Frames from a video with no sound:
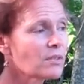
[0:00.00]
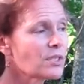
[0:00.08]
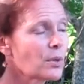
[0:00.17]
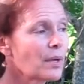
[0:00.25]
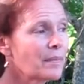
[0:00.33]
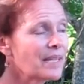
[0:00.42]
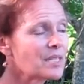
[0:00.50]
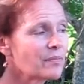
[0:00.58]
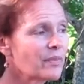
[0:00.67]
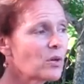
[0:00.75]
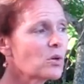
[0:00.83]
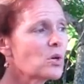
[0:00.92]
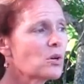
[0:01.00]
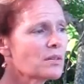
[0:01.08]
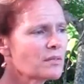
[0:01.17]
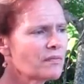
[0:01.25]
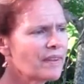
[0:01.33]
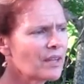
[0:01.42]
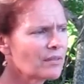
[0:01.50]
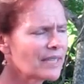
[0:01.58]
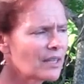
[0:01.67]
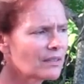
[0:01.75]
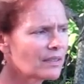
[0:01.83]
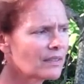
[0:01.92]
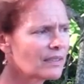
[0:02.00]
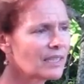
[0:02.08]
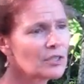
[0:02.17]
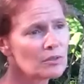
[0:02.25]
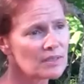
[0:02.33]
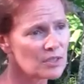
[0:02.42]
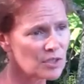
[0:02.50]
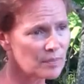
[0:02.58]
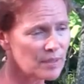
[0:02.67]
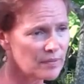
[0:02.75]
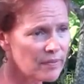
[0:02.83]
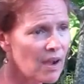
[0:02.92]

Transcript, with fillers: So I made some phone calls and found out that they'd used a G P